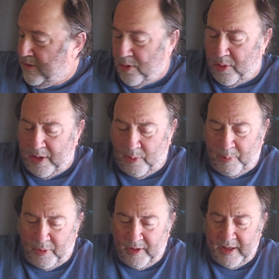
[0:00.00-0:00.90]
No, I don't want
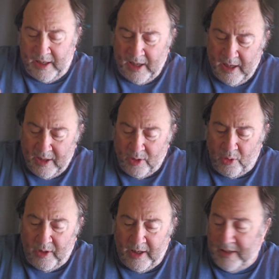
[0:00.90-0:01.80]
to poke the kitty.
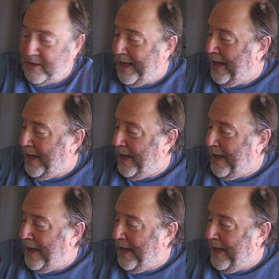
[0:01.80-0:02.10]
No kitties.